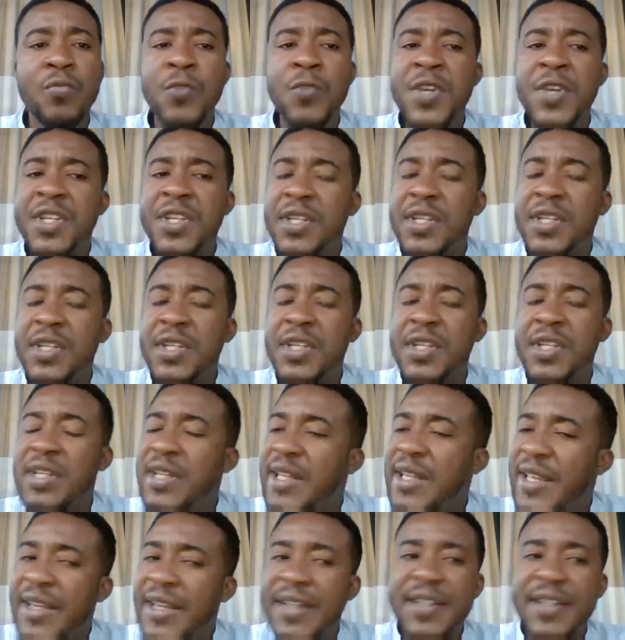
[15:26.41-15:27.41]
which
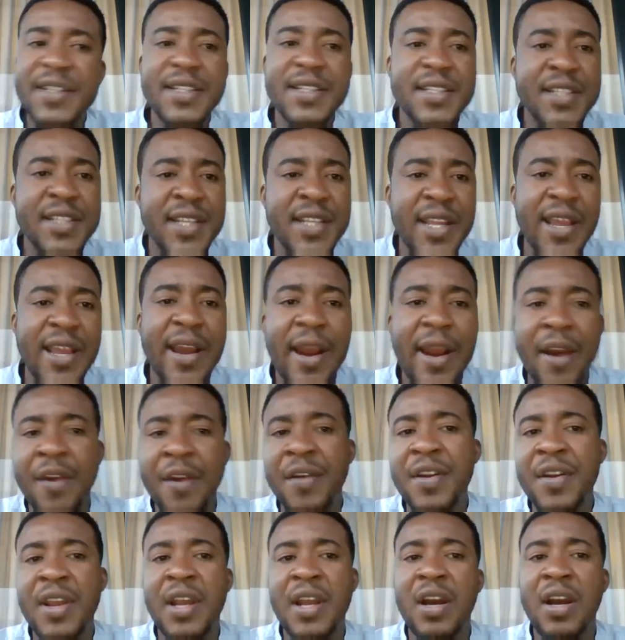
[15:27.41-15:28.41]
link their
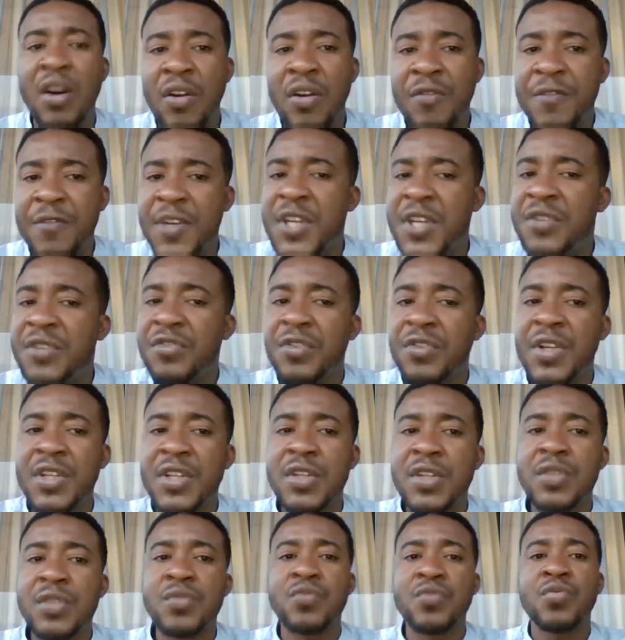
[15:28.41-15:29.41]
area of
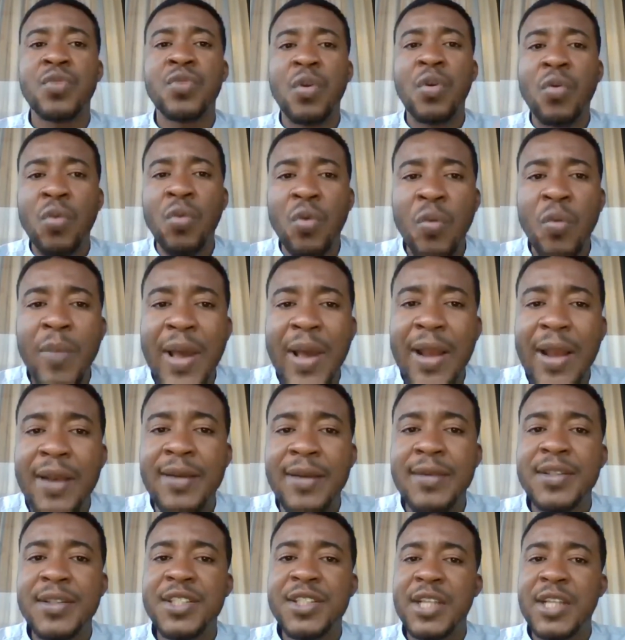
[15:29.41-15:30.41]
interest to the
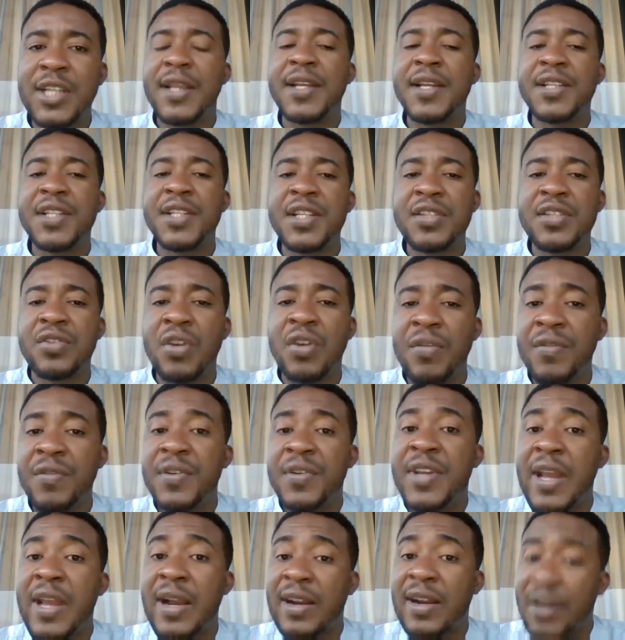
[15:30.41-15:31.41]
global challenges of
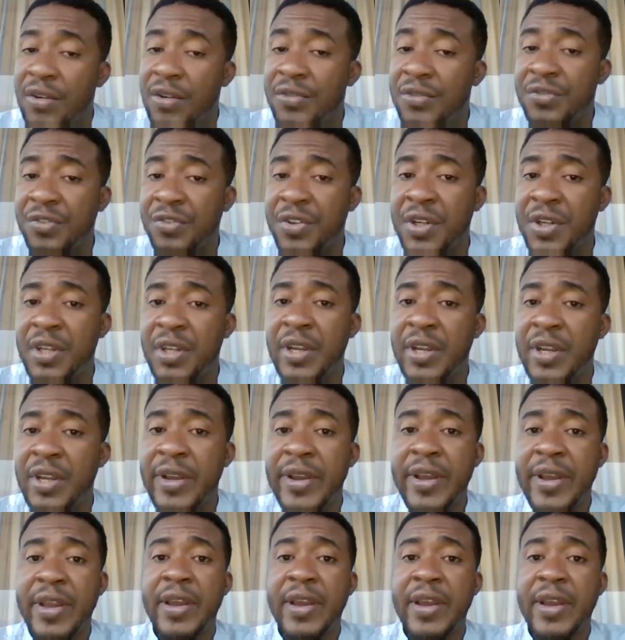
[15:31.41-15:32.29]
their country